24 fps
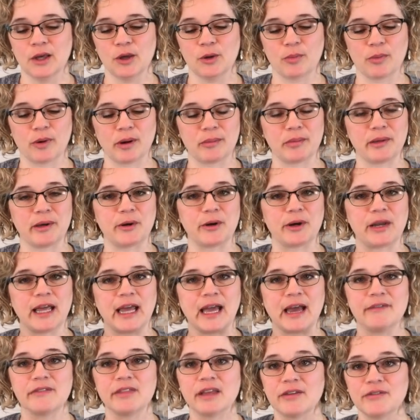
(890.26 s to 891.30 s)
you probably already
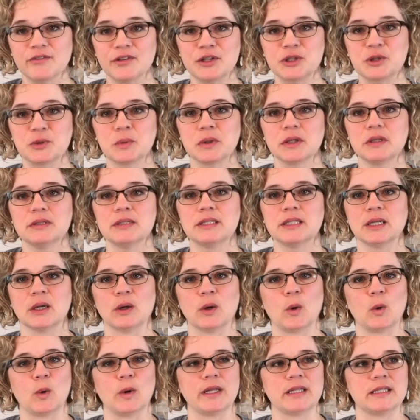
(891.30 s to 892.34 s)
have that visual.
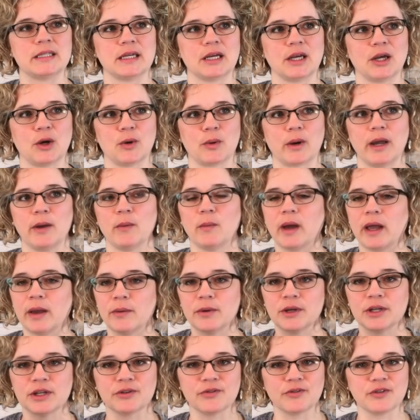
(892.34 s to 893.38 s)
So it's a great way
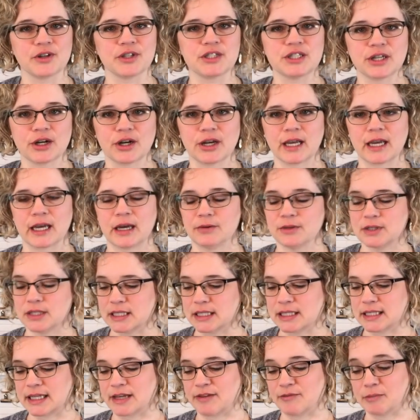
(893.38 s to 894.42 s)
when you're first starting out to
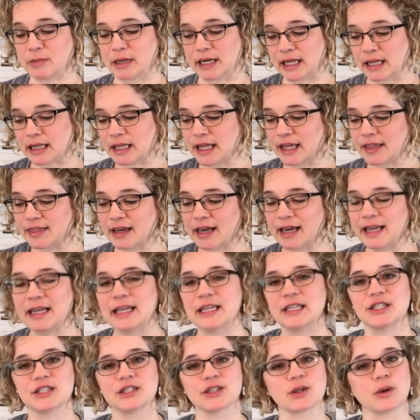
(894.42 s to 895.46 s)
save money like that
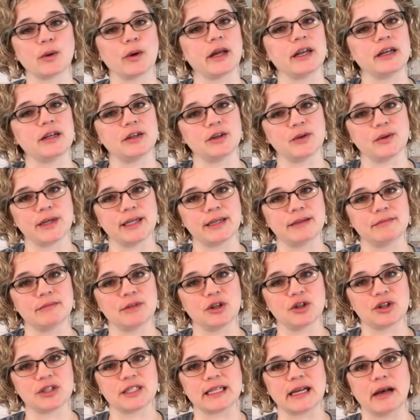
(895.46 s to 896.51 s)
and just go ahead and do it
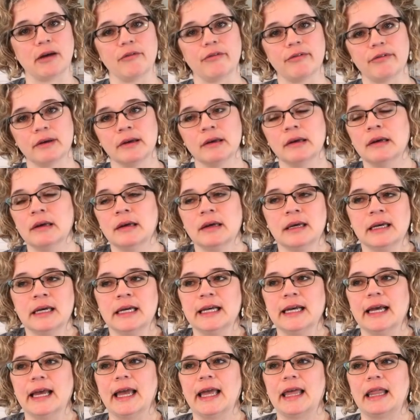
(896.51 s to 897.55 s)
yourself.
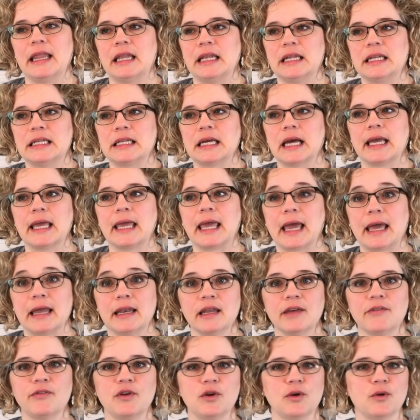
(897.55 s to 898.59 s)
And again,
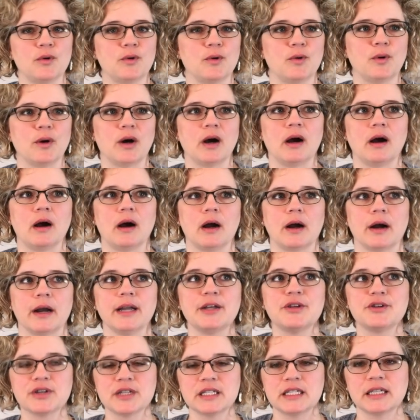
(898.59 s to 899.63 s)
if you are
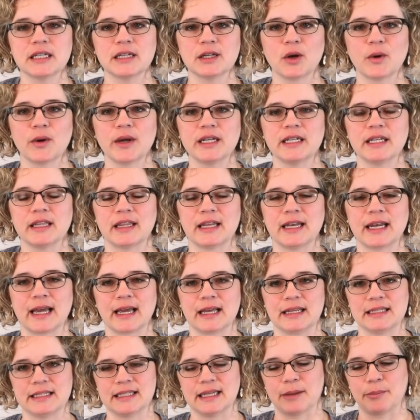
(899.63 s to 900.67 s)
interested in going to the
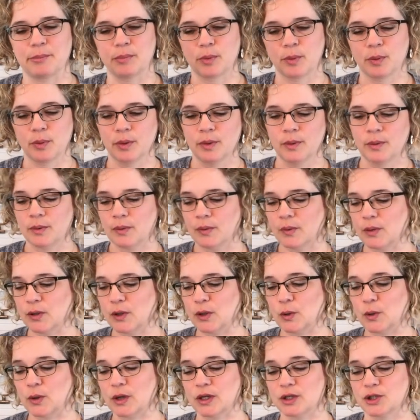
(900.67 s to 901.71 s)
next step
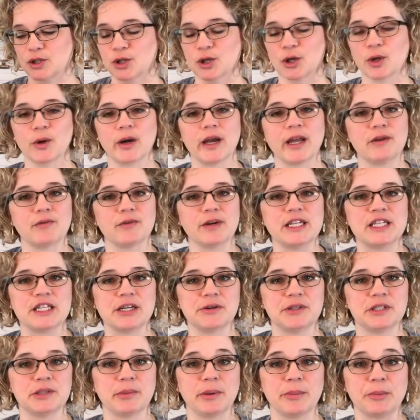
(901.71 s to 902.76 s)
you can sure go ahead and reach
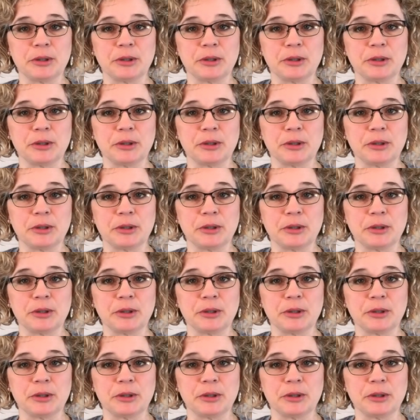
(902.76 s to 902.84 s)
out to me